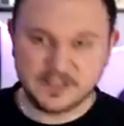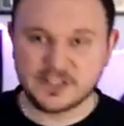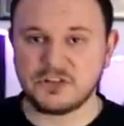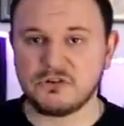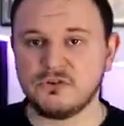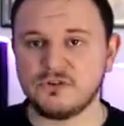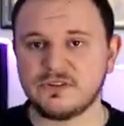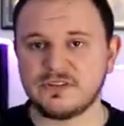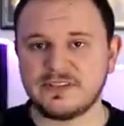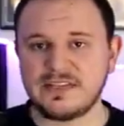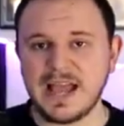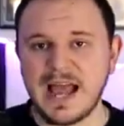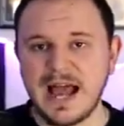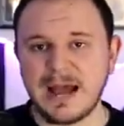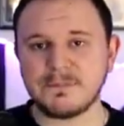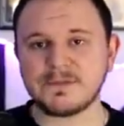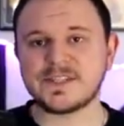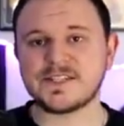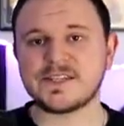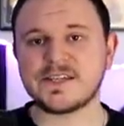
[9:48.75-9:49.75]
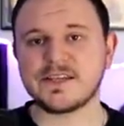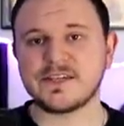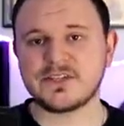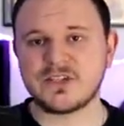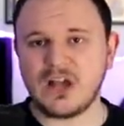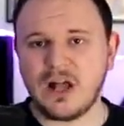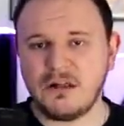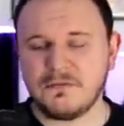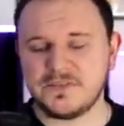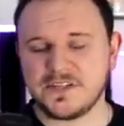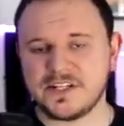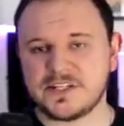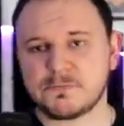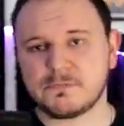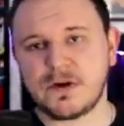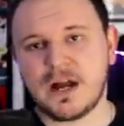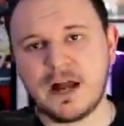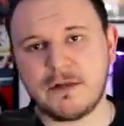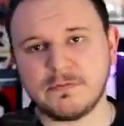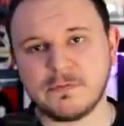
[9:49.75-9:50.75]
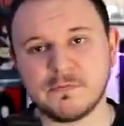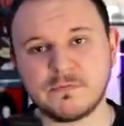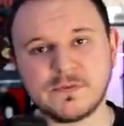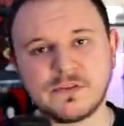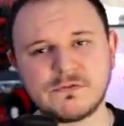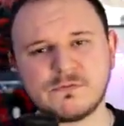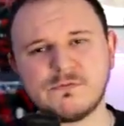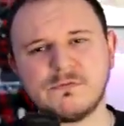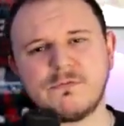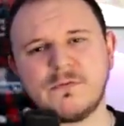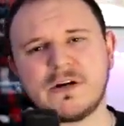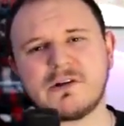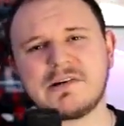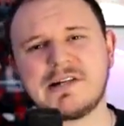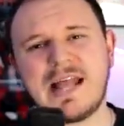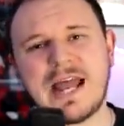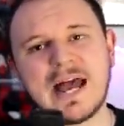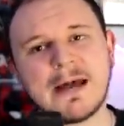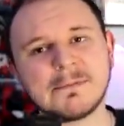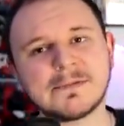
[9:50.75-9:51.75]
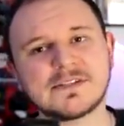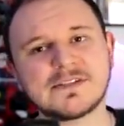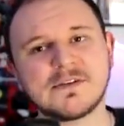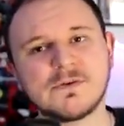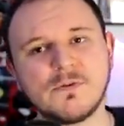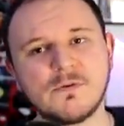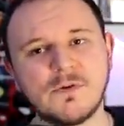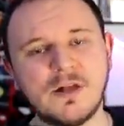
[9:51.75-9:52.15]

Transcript: So dApps solve this problem. So what are dApps?